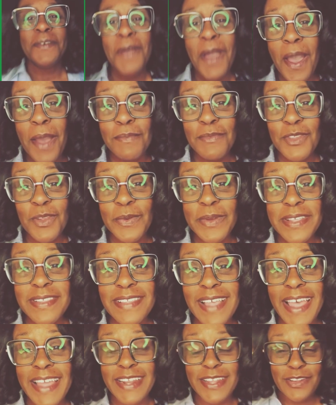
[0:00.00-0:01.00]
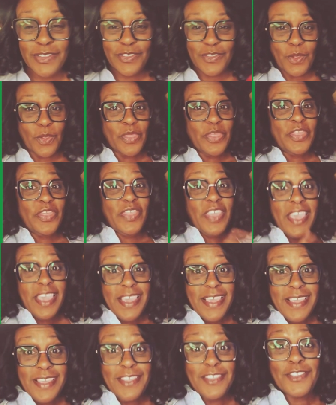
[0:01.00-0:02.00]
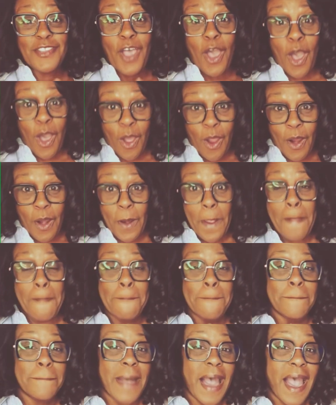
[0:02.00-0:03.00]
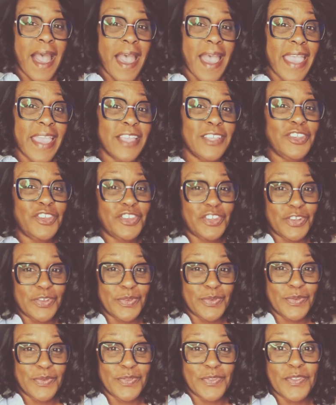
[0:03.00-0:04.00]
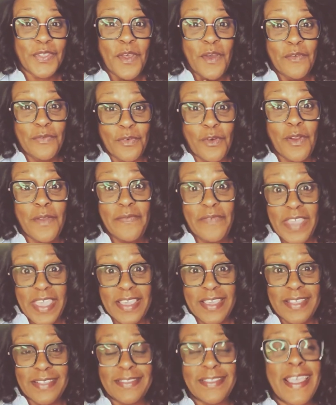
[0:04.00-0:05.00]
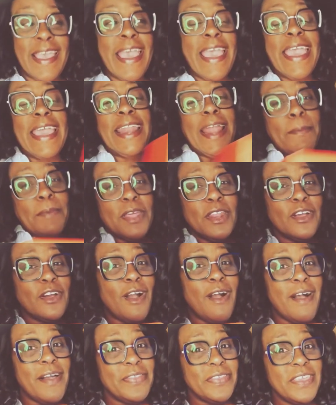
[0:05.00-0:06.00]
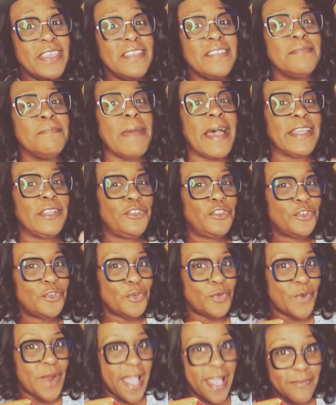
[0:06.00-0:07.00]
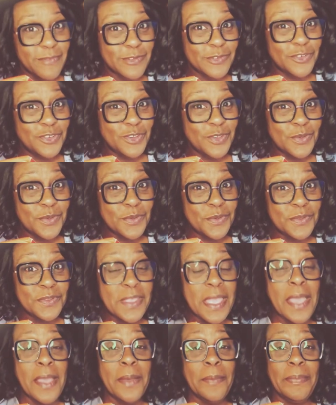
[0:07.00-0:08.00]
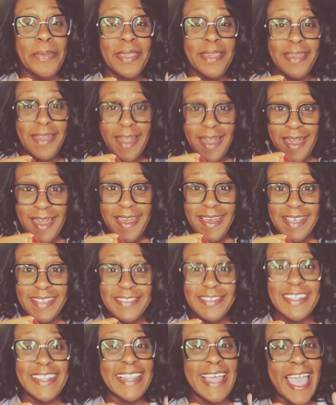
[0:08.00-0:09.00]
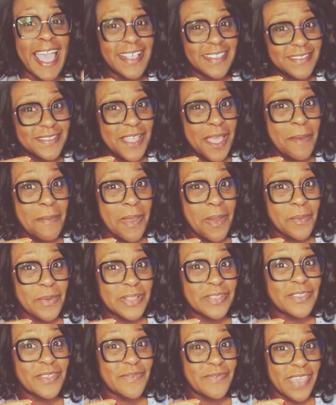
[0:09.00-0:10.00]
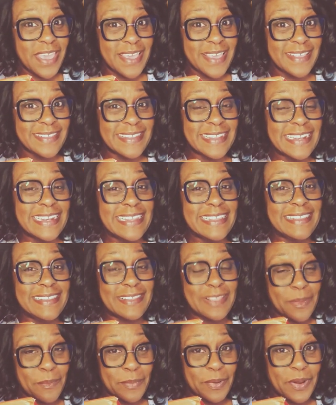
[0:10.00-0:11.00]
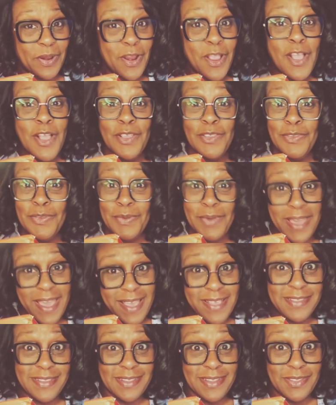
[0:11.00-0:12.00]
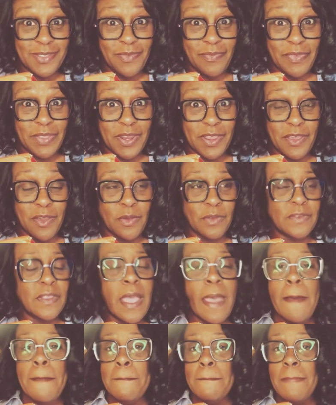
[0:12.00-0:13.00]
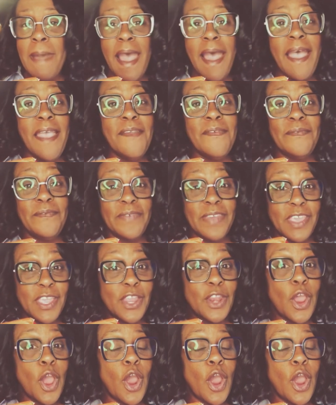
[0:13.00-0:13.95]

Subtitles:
I'm so excited. So these are my shoes for Vegas. And I'm going to call these my travel shoes because the last time I went to Vegas in December, you guys seen the videos, my feet